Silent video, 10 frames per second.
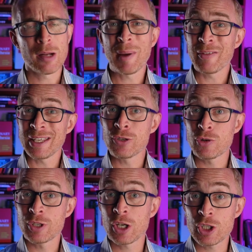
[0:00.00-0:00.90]
about the
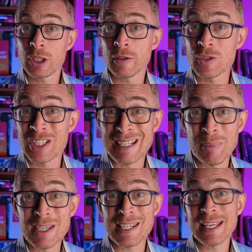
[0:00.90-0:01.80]
introduction of
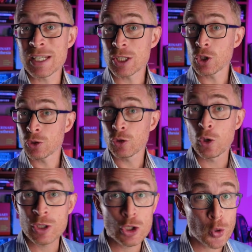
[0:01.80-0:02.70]
CBD into your
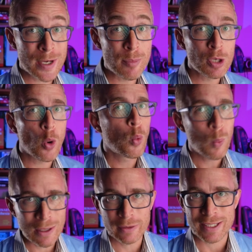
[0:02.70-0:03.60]
dog's treatment or
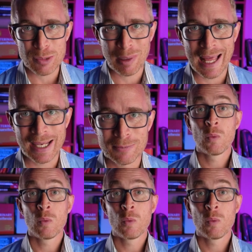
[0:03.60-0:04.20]
wellness plan?